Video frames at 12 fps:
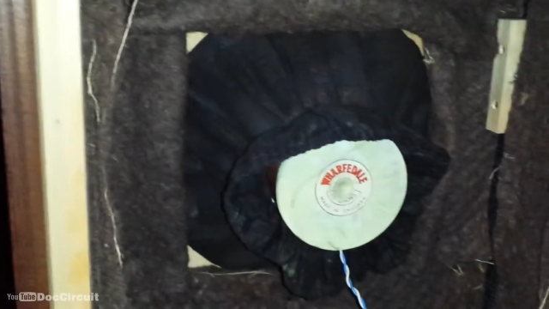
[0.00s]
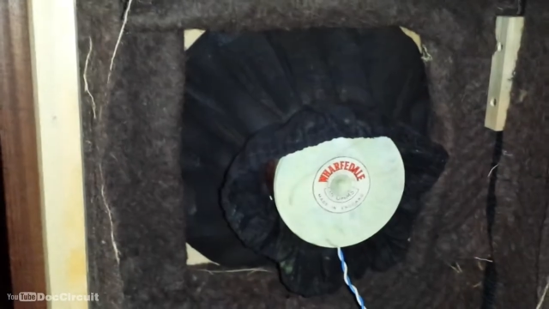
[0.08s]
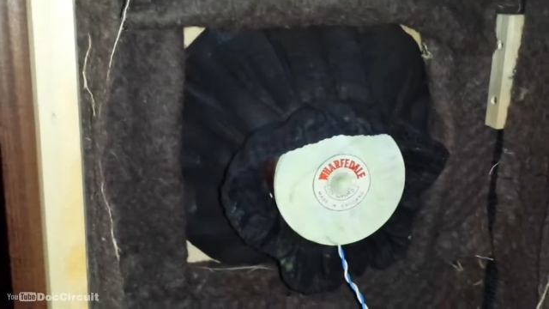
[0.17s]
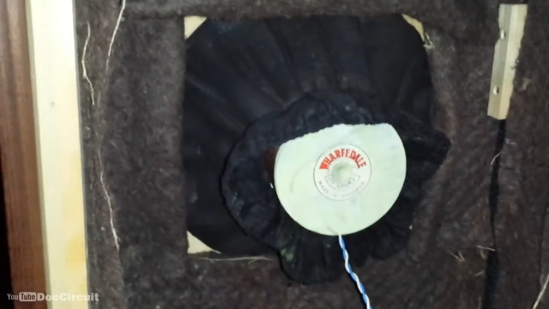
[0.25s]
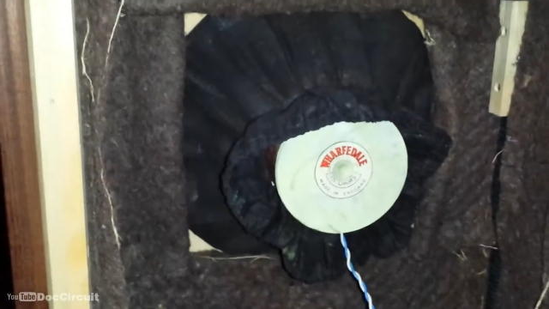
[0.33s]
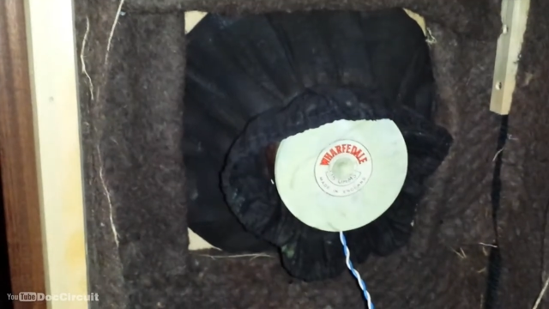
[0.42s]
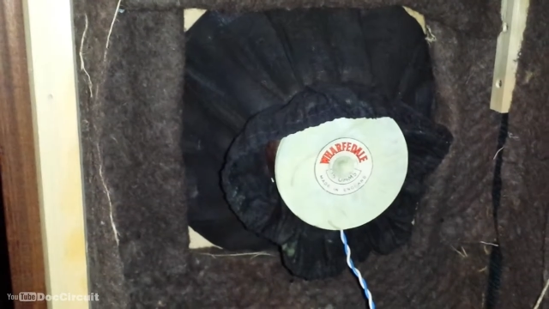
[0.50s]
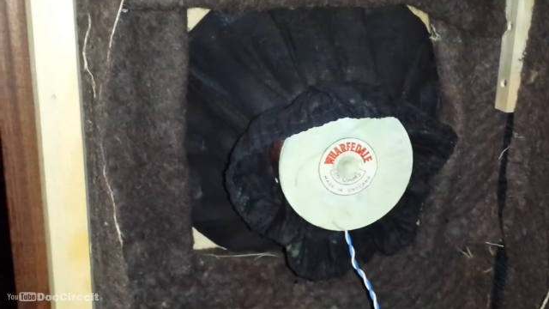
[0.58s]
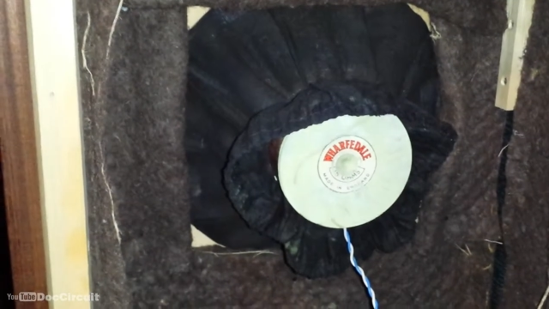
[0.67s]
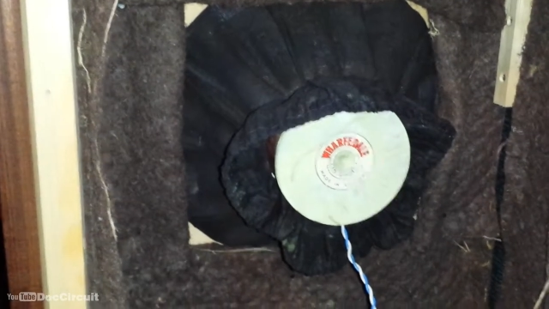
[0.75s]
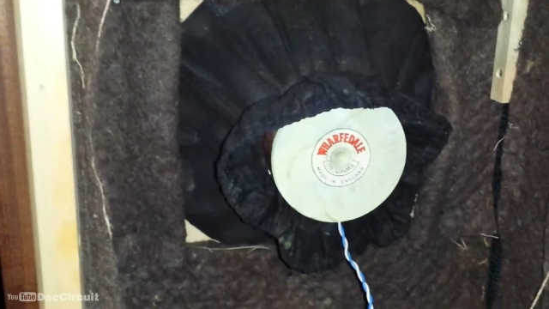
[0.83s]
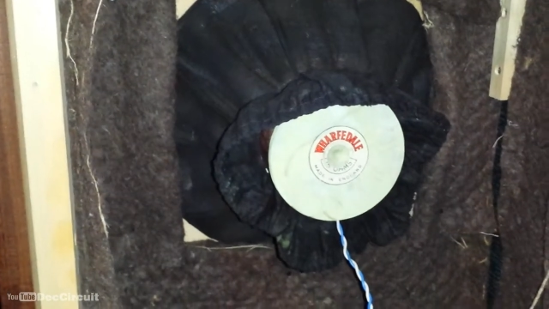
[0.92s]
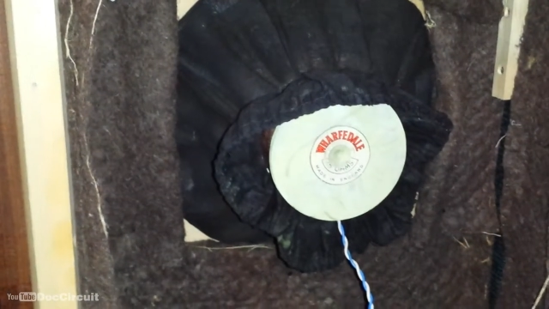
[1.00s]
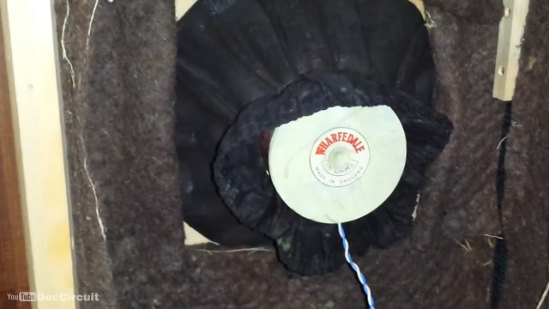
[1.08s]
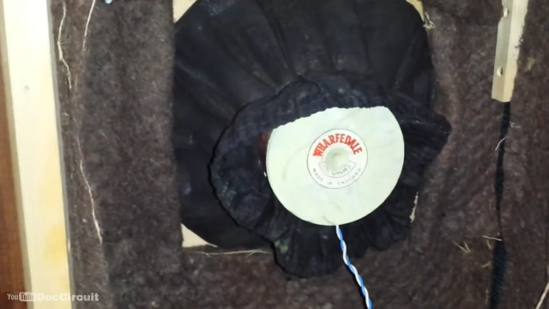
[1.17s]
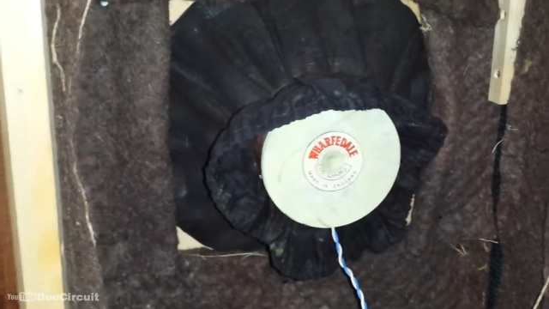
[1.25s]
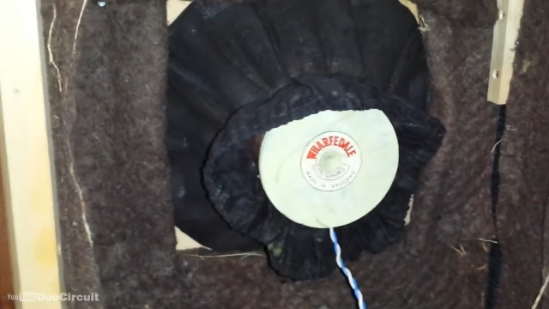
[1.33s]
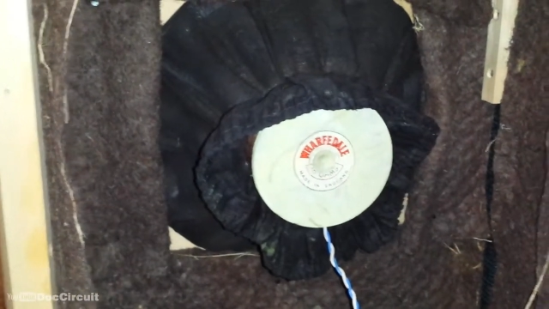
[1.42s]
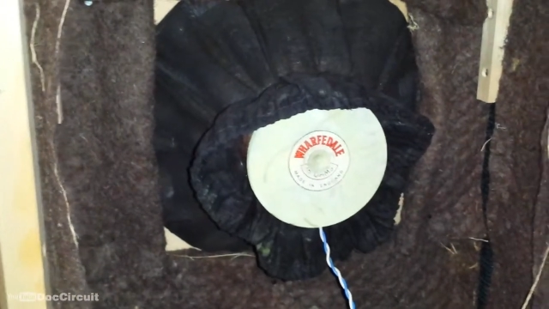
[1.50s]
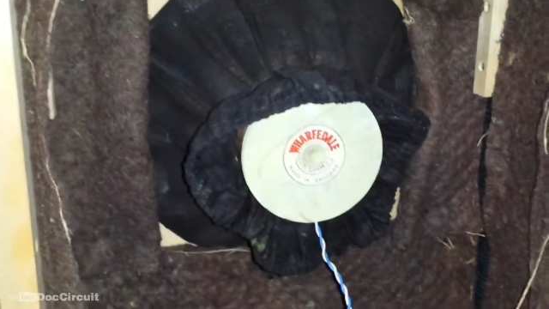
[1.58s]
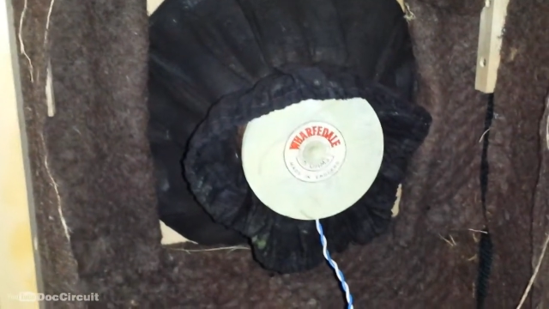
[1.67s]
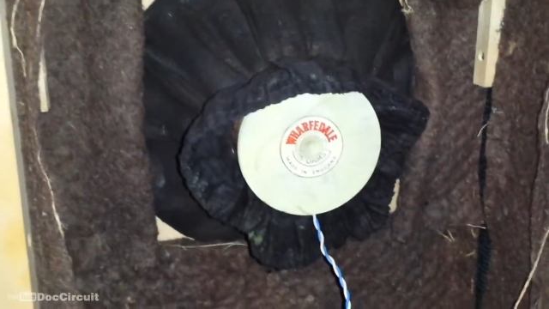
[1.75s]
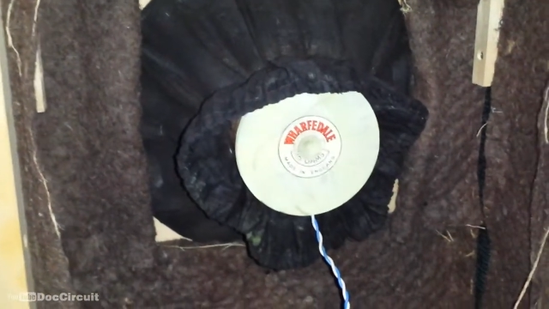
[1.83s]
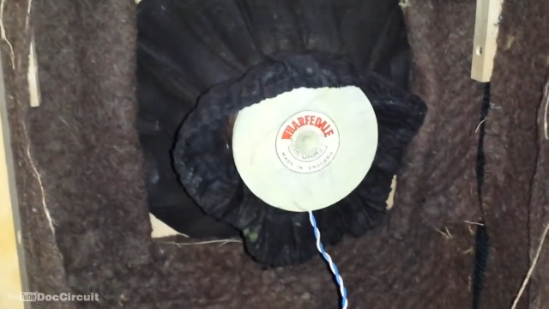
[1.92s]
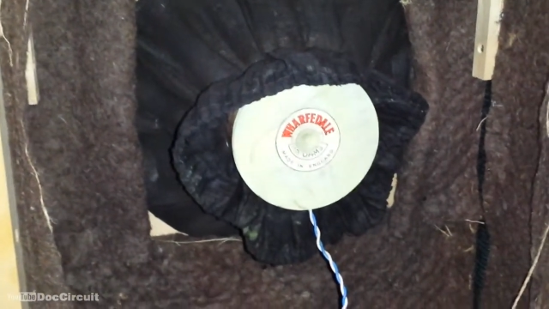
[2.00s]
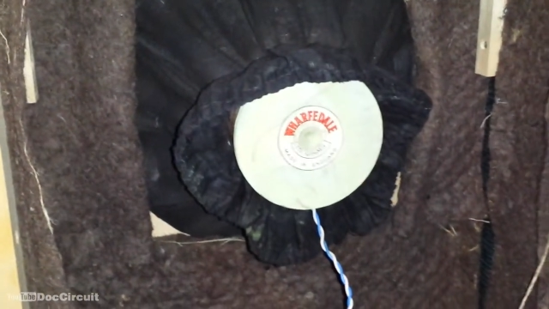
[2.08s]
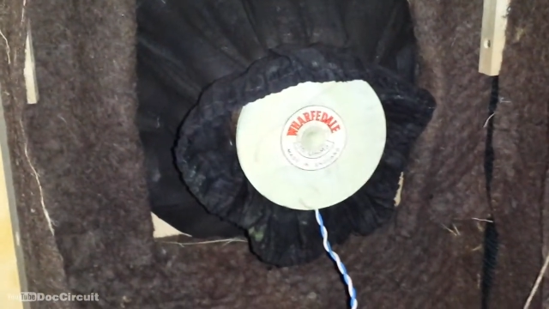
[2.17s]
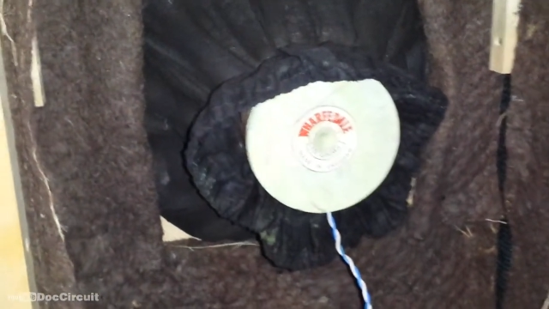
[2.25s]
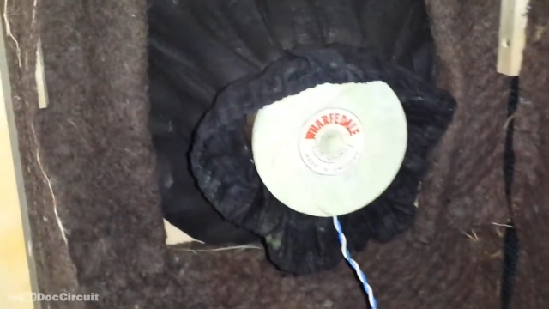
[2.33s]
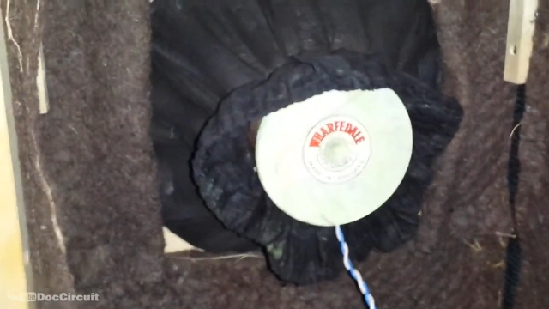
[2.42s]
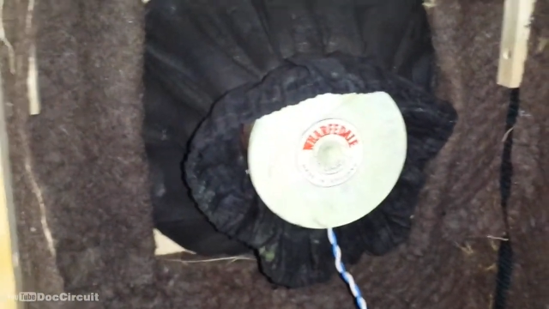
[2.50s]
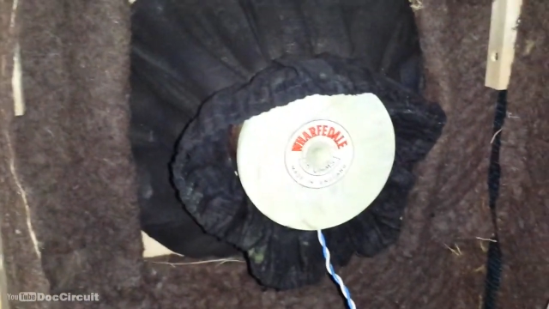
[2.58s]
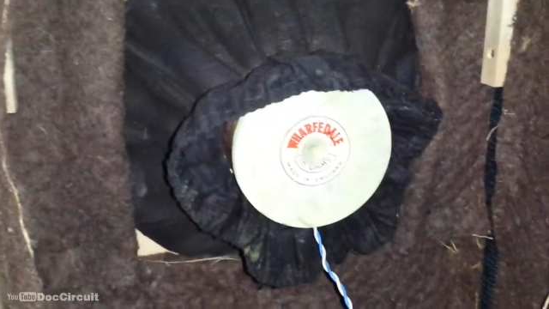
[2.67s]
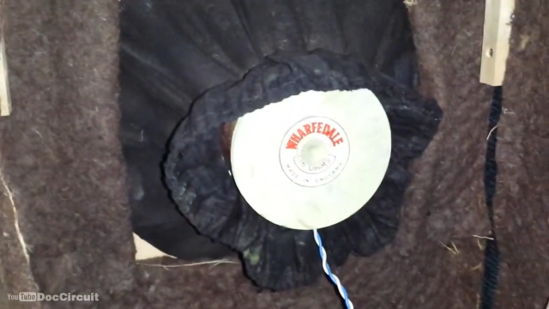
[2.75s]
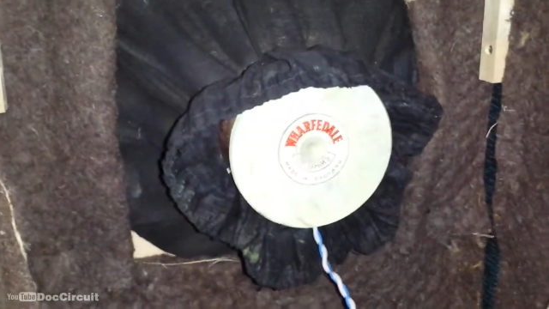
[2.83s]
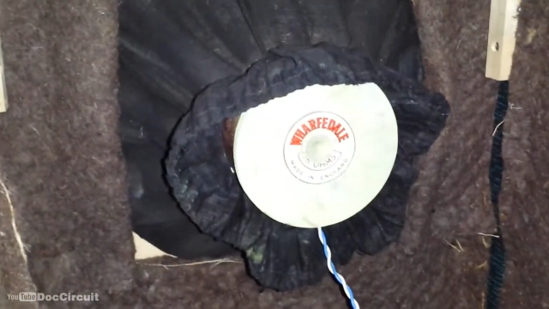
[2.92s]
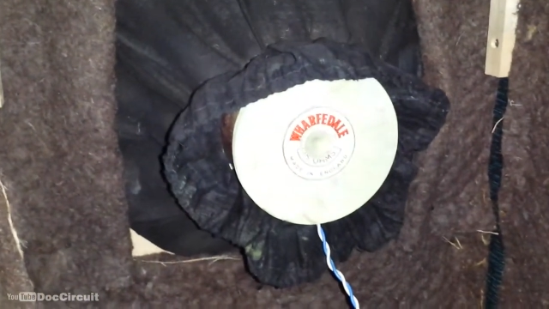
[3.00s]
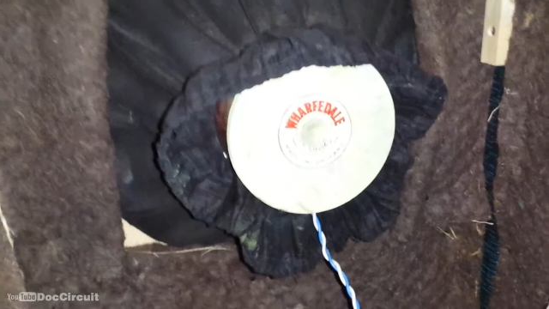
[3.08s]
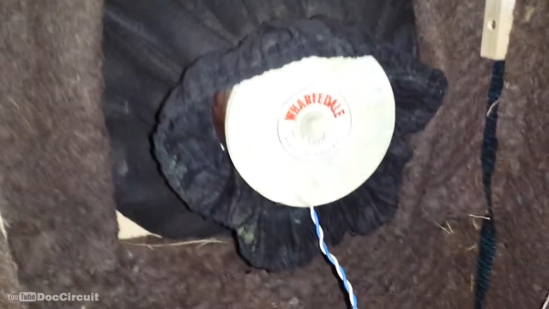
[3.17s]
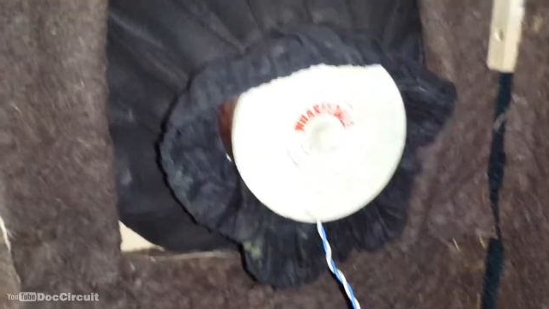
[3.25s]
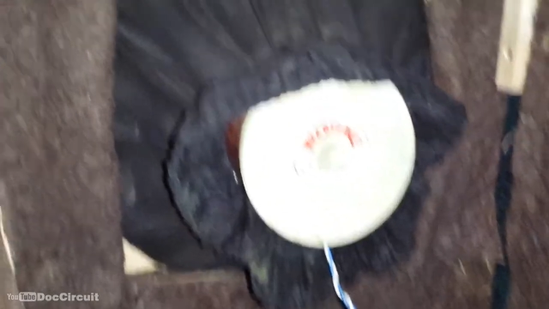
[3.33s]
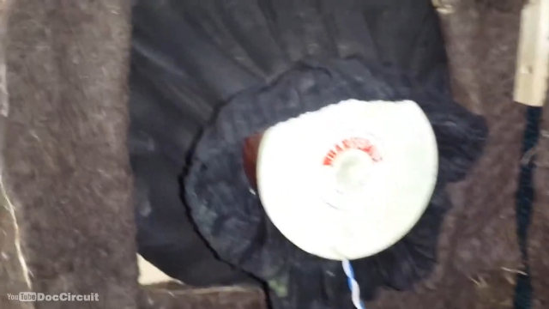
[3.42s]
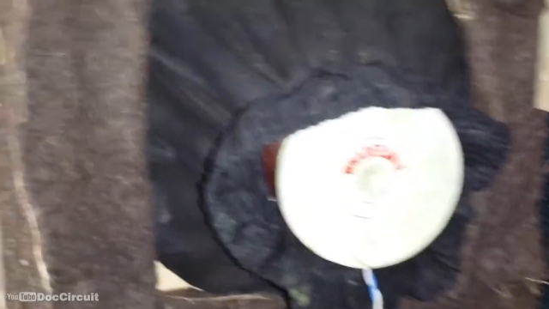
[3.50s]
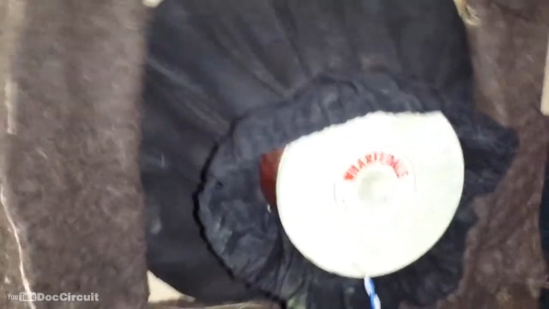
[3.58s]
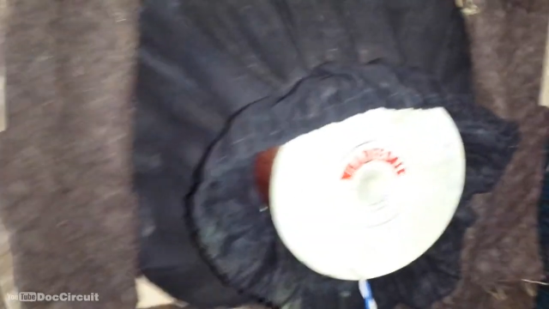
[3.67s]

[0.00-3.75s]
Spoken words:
[unreadable: no face in view]